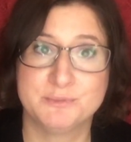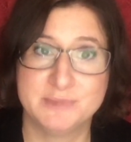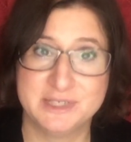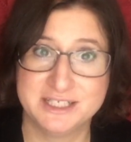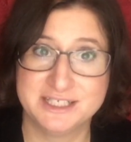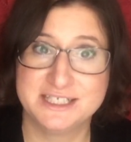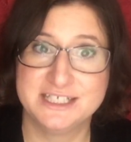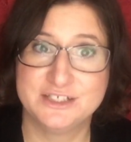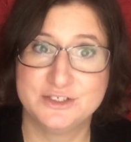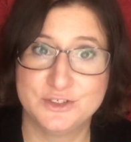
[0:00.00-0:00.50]

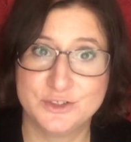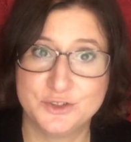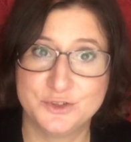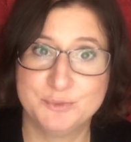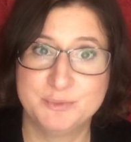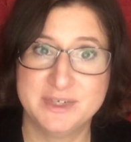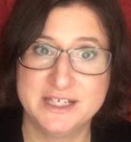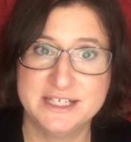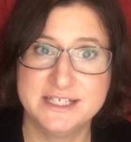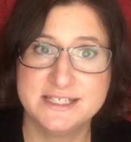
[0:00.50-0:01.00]
minty
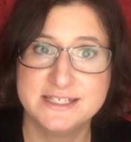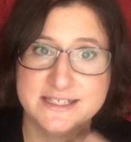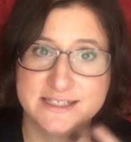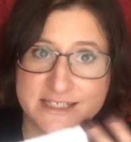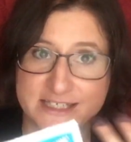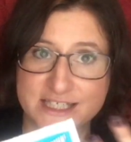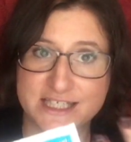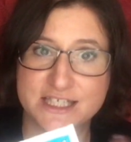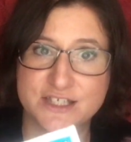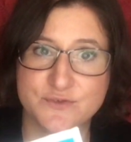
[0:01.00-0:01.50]
toothpaste,
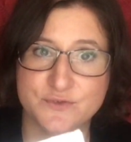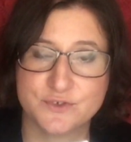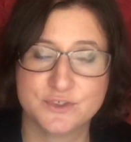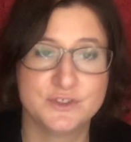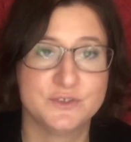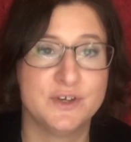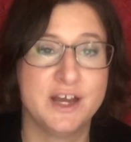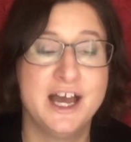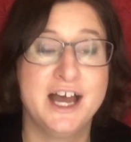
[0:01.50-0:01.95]
this is for you.